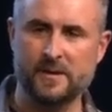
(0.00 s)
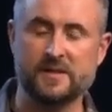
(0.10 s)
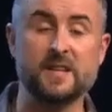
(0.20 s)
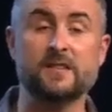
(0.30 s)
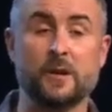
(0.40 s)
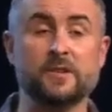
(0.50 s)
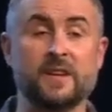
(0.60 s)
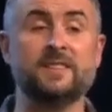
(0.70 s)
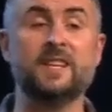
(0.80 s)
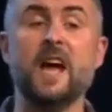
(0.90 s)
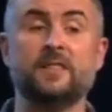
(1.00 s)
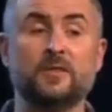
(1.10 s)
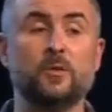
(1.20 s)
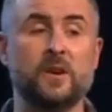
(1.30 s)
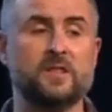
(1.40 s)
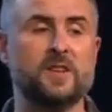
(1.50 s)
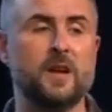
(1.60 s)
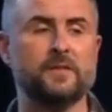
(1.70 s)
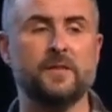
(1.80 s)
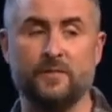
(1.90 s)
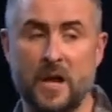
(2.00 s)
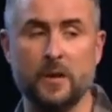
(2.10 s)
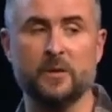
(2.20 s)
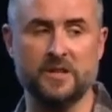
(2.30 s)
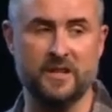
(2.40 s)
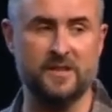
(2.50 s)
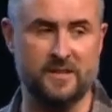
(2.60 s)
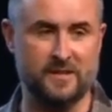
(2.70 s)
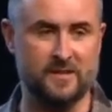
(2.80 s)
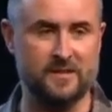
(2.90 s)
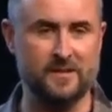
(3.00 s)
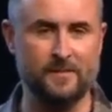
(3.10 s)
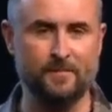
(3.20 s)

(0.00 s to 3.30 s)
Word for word: See, there's a death to ourselves in following Jesus.